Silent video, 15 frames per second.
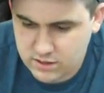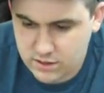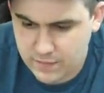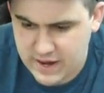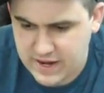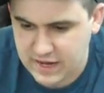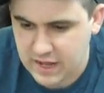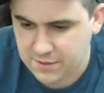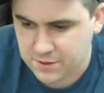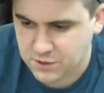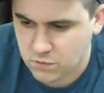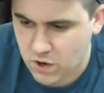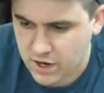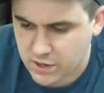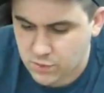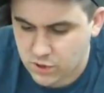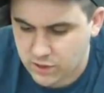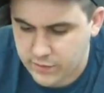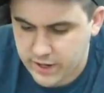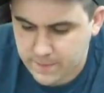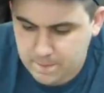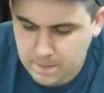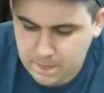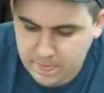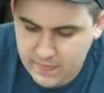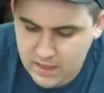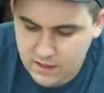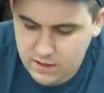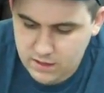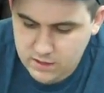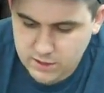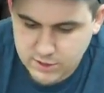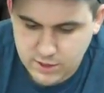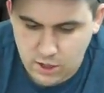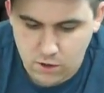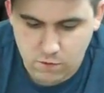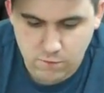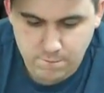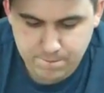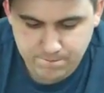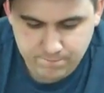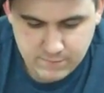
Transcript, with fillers: depending on the squad you put them in. So